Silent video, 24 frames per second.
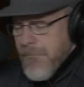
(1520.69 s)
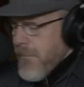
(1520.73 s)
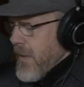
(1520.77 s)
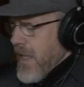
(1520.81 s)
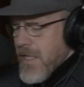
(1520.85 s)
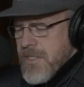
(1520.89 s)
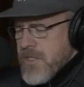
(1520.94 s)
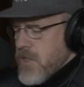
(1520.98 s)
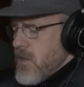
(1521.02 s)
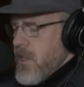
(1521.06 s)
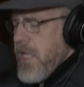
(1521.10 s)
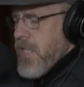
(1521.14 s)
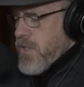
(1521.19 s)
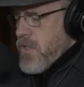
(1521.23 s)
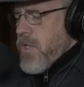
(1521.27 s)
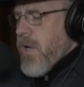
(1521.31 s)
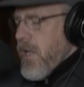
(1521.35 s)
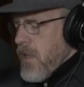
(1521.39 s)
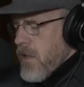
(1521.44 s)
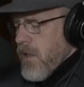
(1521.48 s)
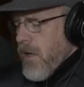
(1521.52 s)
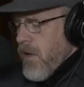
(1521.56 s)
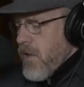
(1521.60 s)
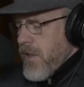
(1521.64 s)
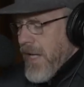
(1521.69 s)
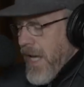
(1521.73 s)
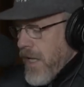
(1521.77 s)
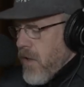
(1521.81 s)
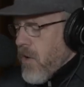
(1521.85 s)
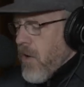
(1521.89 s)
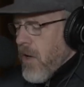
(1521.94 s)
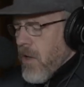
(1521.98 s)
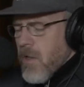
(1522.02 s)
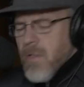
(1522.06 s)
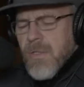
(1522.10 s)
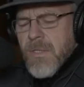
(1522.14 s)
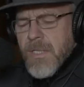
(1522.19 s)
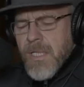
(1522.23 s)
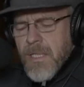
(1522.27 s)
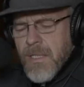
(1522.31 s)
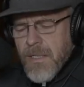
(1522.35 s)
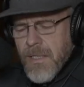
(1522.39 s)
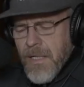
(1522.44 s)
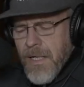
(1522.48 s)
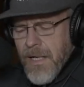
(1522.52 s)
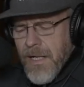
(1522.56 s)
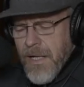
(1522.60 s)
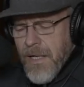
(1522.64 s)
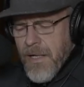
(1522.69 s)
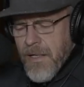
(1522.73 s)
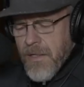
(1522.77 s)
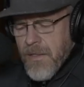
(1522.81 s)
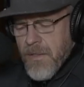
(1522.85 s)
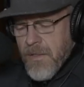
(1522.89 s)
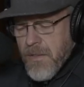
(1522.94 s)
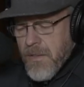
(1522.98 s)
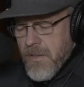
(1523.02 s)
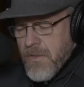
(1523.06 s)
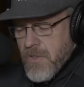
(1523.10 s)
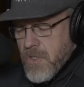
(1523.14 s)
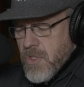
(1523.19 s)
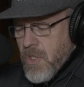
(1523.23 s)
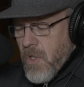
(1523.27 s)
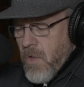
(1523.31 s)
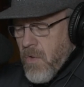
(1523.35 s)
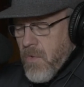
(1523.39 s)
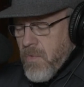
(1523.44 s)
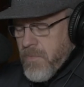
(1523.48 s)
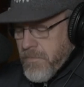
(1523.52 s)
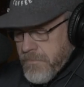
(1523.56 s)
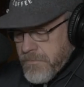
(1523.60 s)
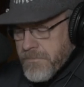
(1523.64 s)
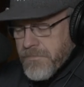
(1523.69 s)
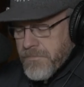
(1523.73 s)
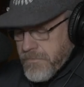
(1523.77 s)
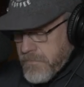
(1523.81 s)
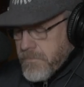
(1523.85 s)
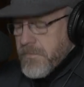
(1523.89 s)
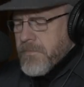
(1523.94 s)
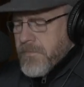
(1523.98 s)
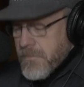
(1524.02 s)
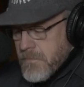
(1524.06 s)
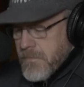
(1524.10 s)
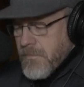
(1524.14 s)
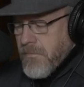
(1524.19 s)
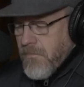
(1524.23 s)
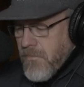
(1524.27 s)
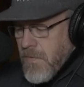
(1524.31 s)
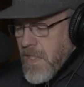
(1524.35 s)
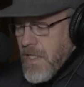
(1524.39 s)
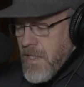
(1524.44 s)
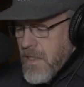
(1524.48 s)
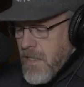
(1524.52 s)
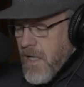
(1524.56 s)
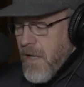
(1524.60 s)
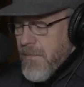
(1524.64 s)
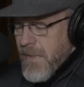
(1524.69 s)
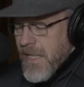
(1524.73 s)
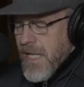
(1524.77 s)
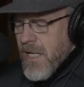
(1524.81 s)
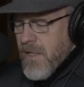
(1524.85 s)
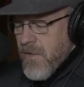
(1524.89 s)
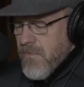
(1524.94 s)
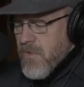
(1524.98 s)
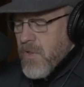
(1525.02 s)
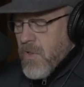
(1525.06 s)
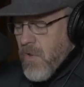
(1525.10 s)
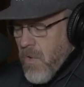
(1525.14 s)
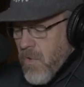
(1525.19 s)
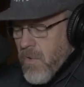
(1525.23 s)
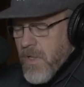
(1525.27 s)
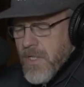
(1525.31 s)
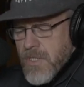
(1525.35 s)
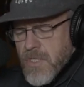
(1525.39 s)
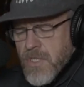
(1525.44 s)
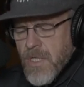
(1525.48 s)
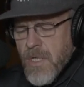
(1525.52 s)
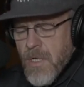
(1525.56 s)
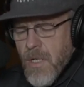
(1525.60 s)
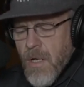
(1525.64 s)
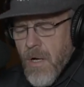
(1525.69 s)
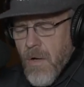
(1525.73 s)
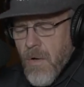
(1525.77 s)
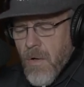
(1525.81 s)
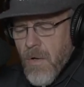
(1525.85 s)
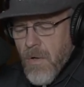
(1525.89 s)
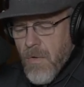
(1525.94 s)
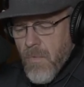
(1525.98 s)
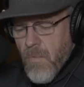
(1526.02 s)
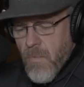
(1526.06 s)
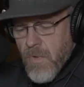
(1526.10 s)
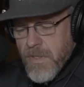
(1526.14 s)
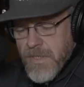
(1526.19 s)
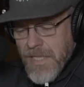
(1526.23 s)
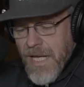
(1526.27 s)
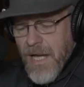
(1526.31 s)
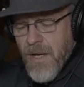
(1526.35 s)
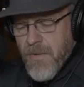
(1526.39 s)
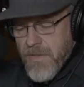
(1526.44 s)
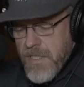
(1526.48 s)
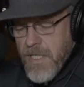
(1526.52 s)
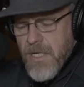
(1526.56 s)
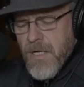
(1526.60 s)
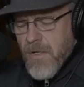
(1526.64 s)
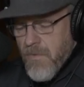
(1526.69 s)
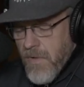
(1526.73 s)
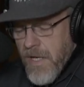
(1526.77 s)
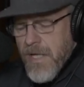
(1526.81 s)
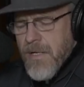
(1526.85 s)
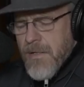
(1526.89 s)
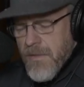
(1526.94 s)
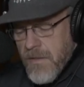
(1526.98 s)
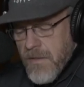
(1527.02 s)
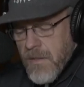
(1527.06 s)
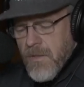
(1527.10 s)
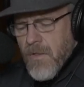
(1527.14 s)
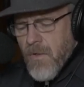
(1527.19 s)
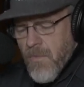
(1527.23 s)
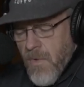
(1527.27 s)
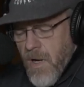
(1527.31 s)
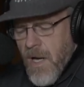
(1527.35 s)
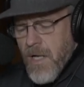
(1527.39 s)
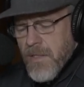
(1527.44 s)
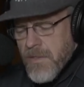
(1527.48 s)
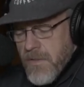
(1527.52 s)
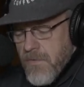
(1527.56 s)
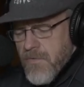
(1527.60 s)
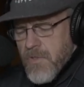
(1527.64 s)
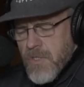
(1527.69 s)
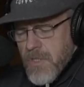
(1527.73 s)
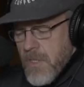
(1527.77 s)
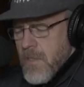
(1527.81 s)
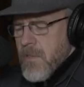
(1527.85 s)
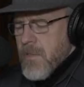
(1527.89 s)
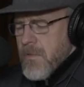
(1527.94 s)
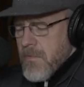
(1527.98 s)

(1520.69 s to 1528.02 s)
It's not hard at all. So coming out of the chorus, we're down here, right, in low octaves.